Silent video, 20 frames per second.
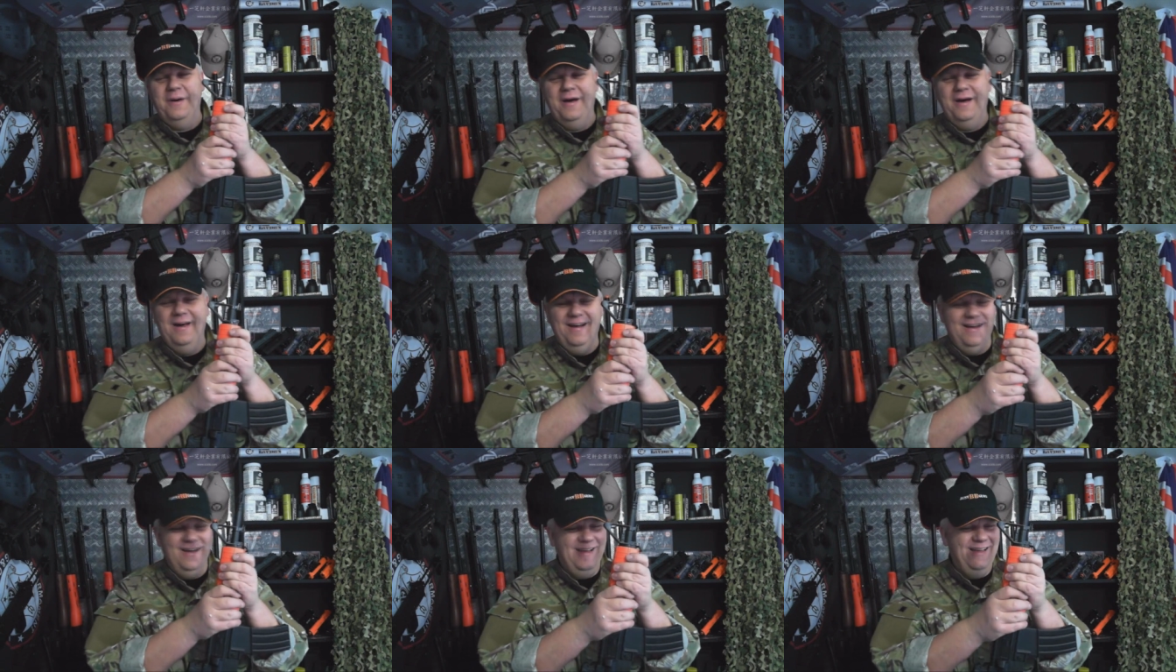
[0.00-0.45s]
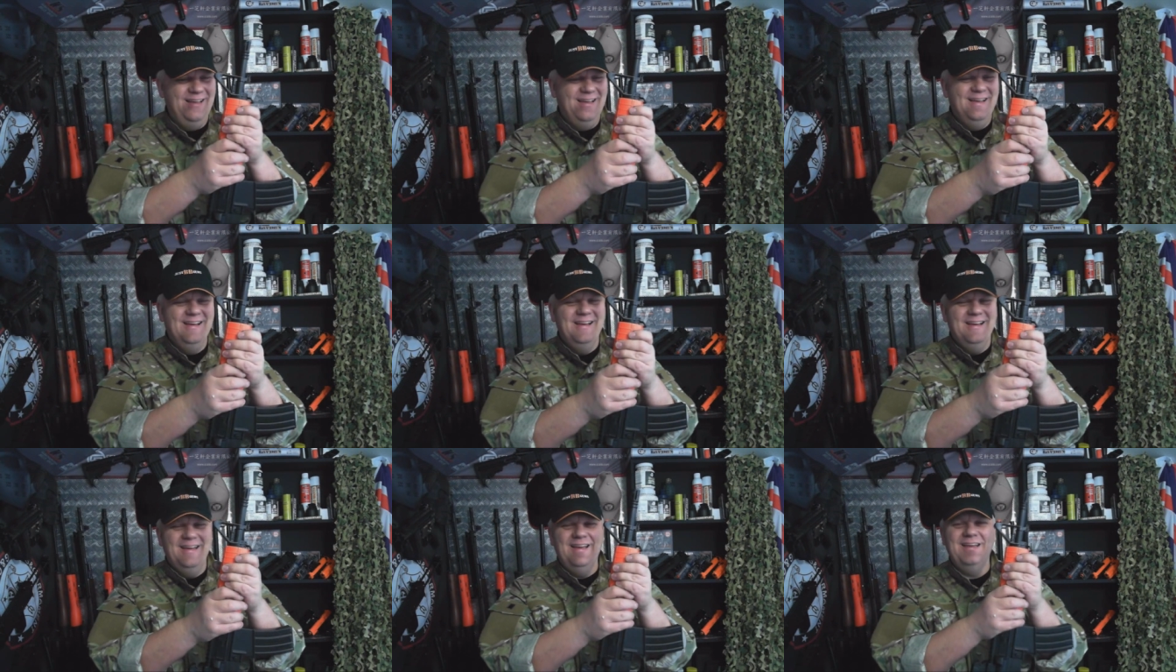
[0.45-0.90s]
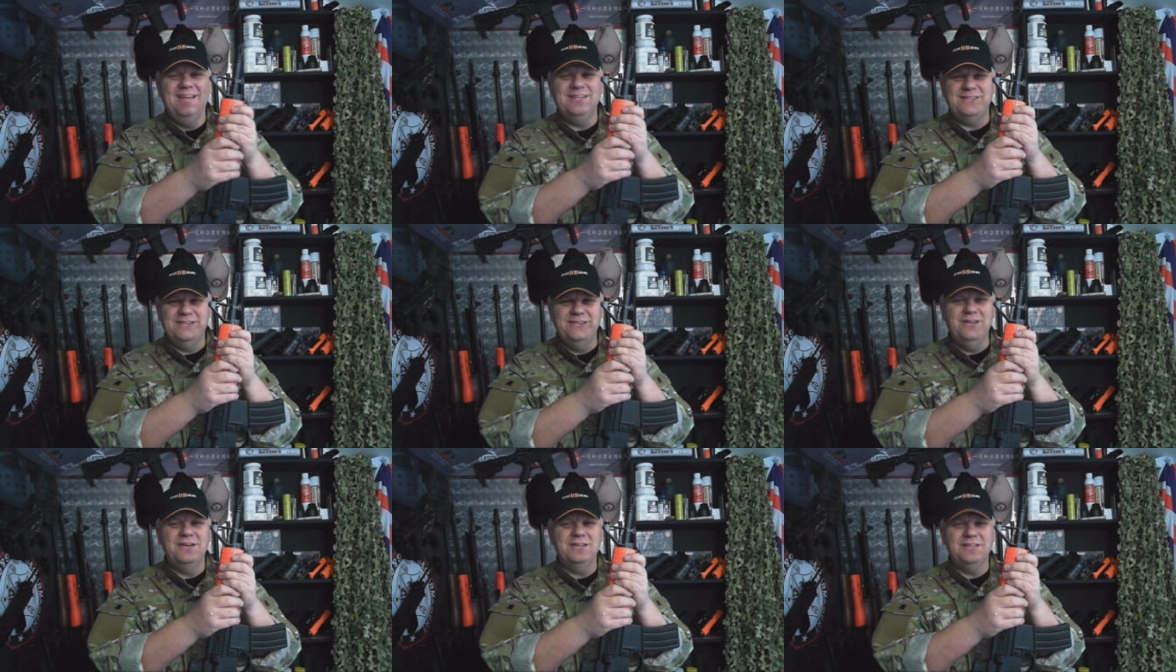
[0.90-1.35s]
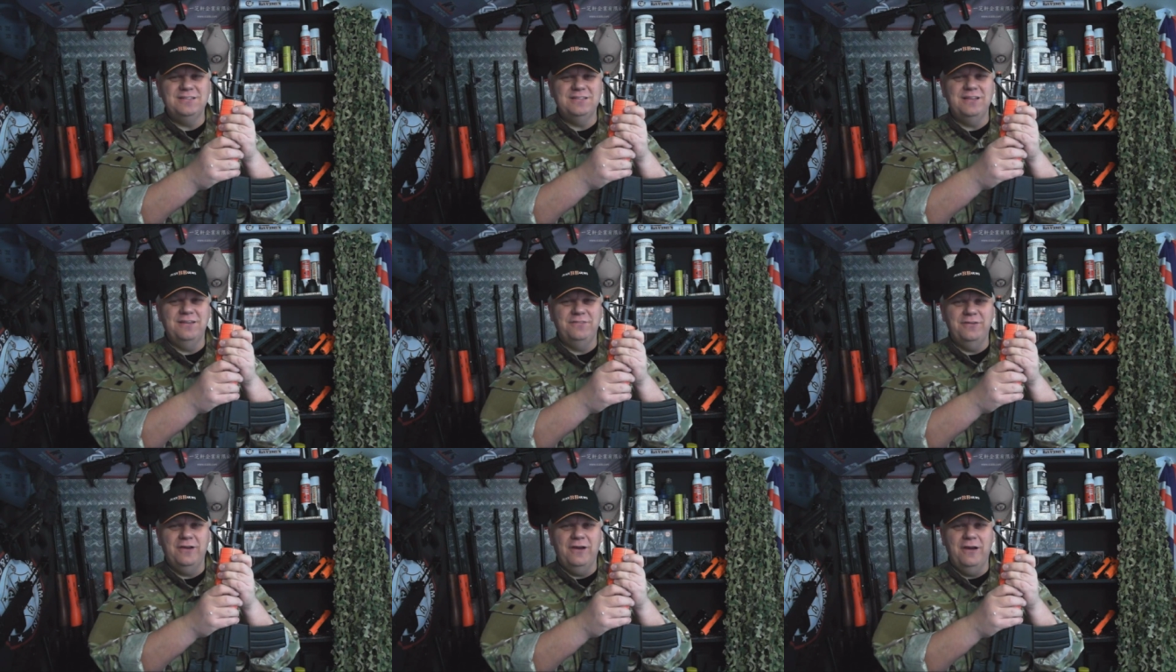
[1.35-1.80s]
but it's
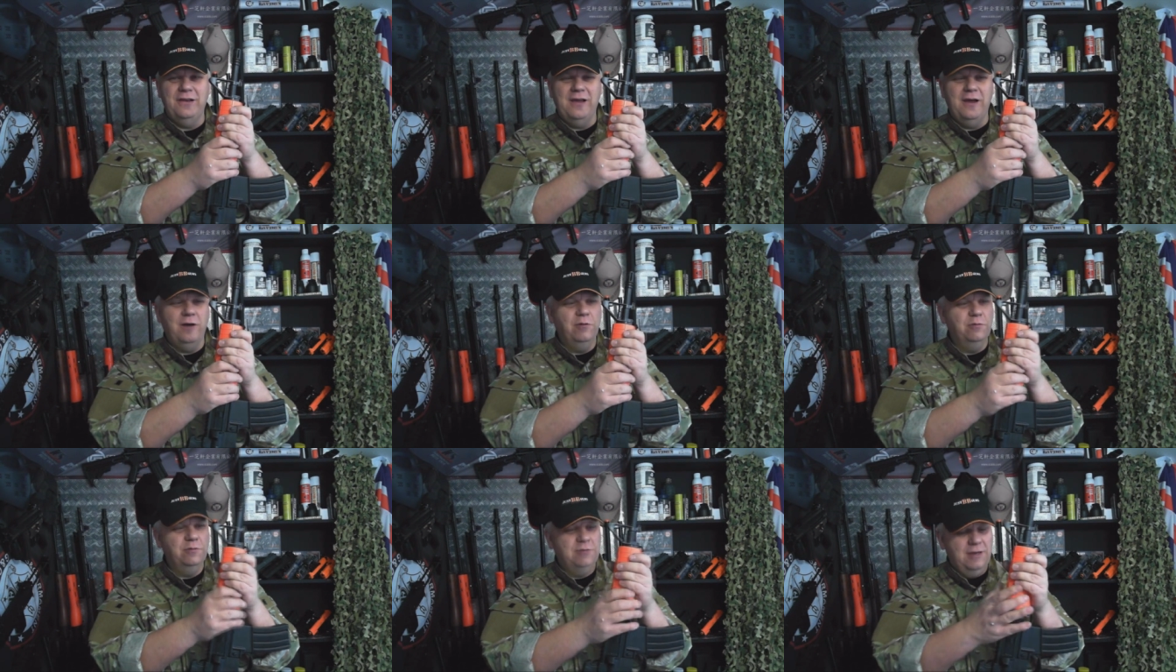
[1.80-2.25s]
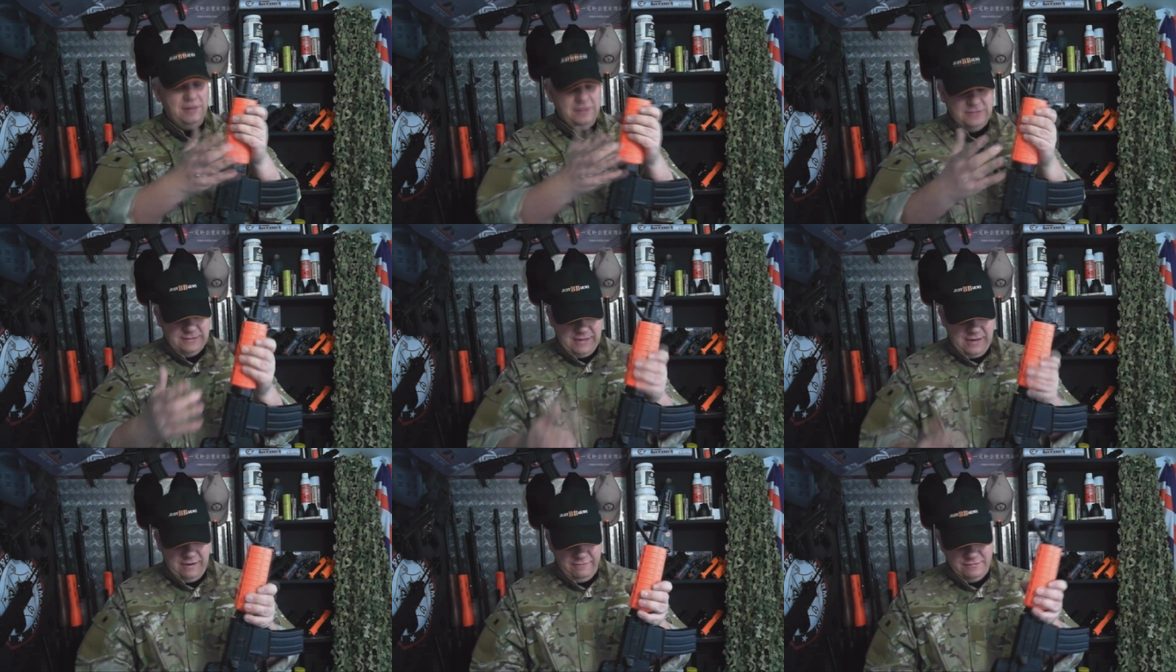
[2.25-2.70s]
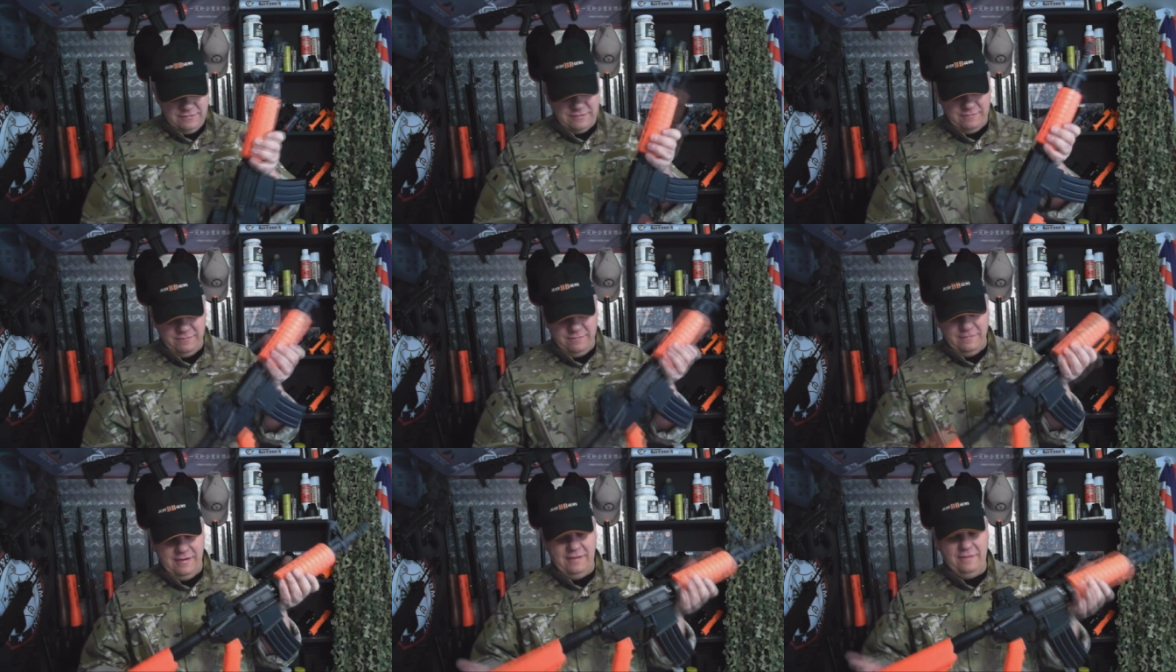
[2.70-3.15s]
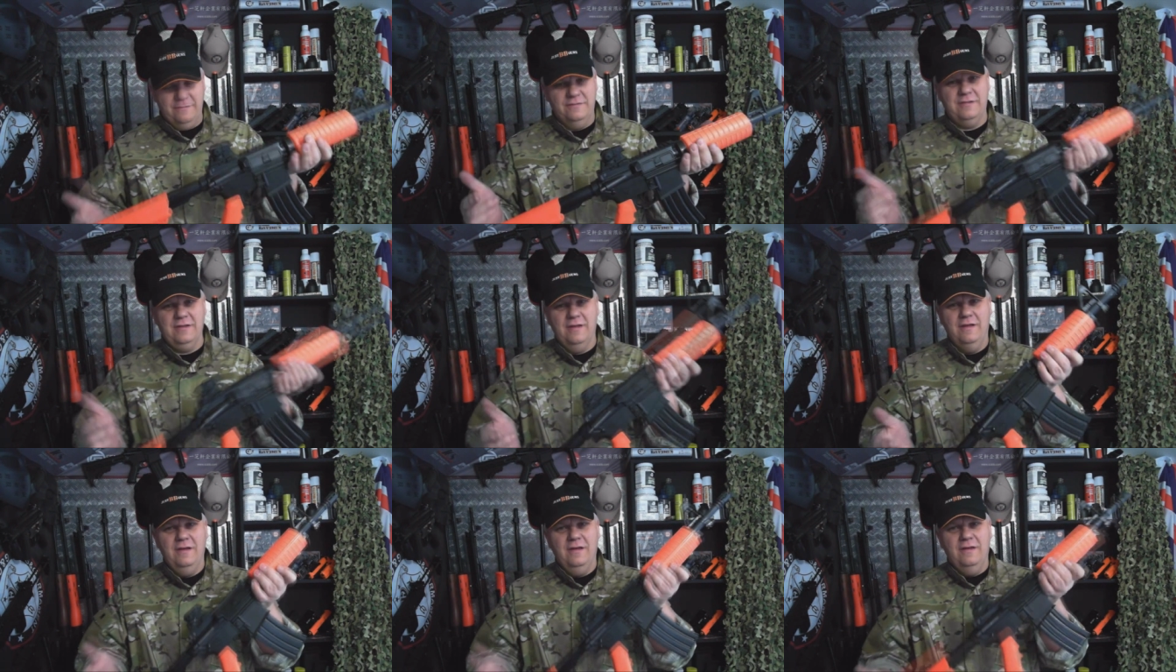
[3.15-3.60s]
nice if you're going out all day to carry something
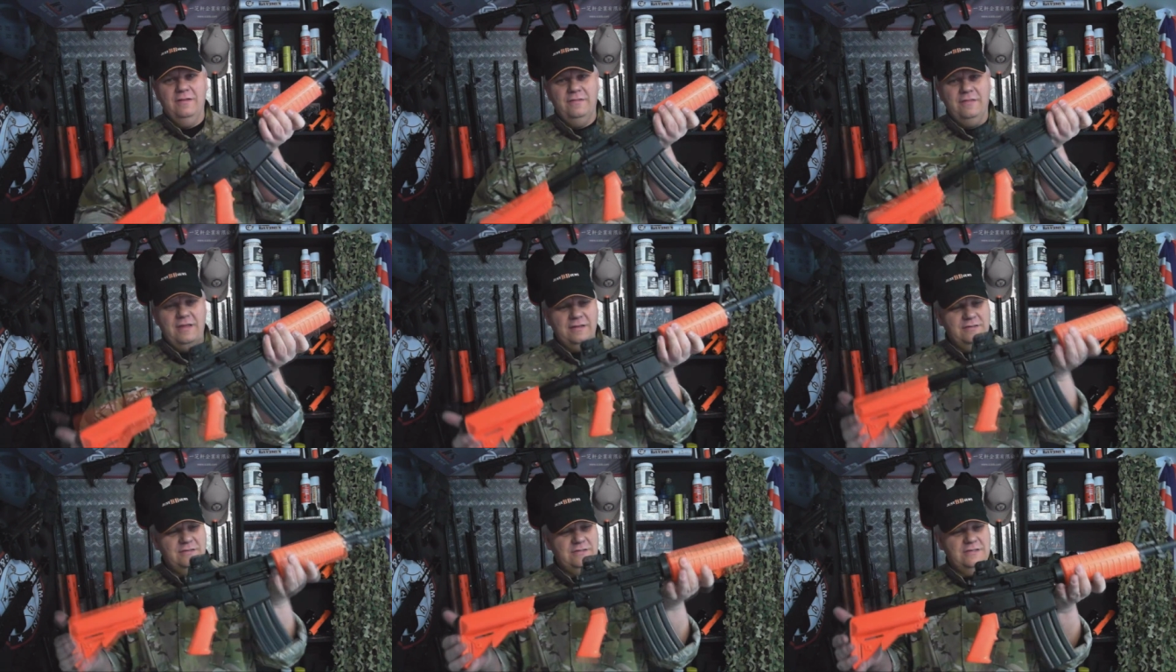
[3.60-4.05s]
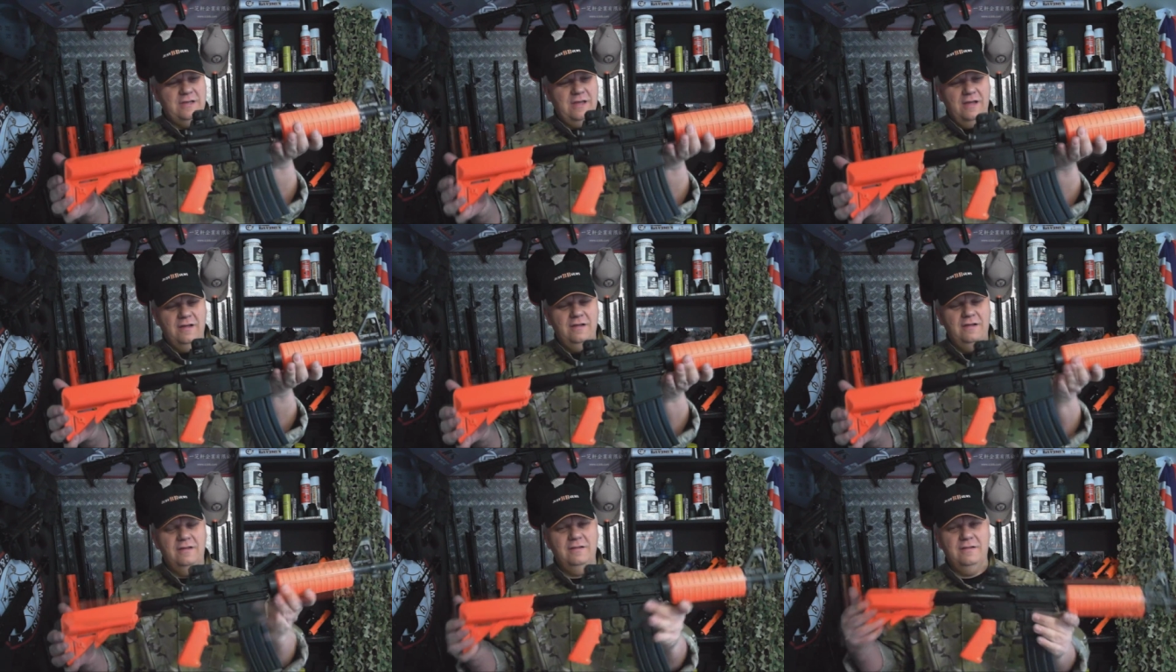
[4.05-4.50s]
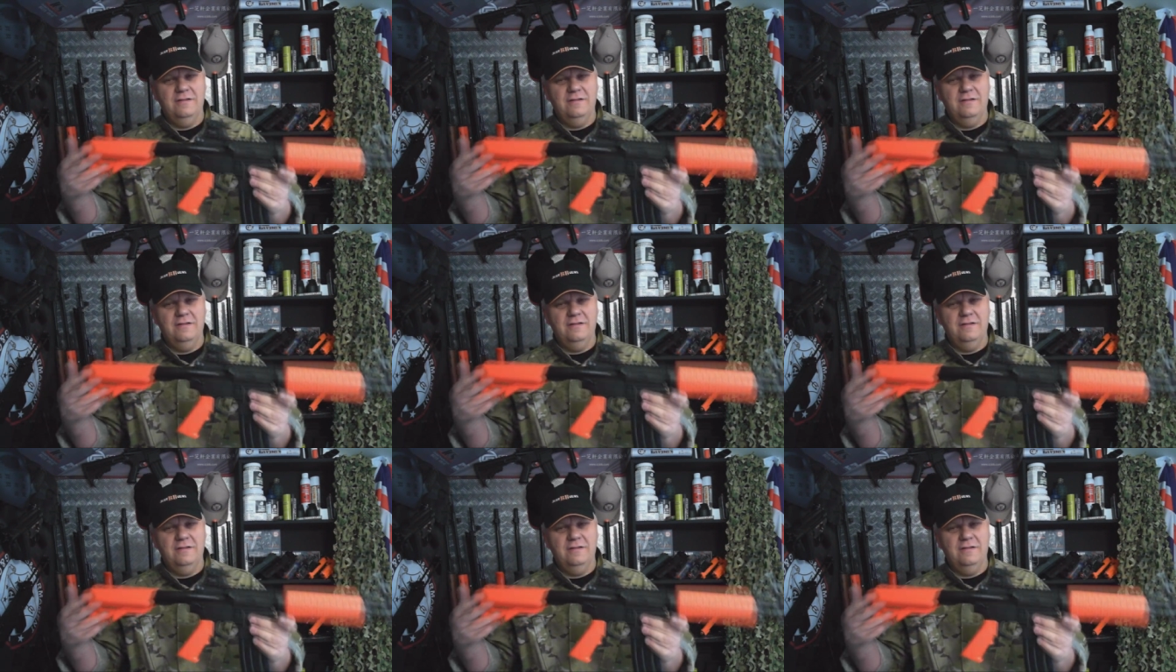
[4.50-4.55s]
around that's uh,